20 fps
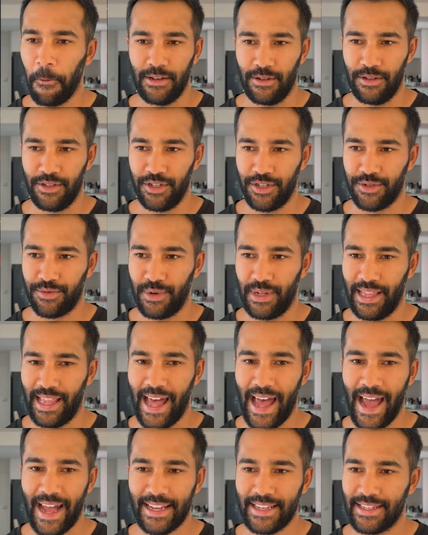He'll just
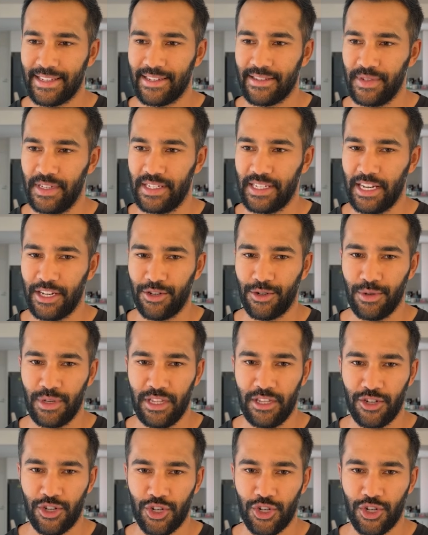relax essentially the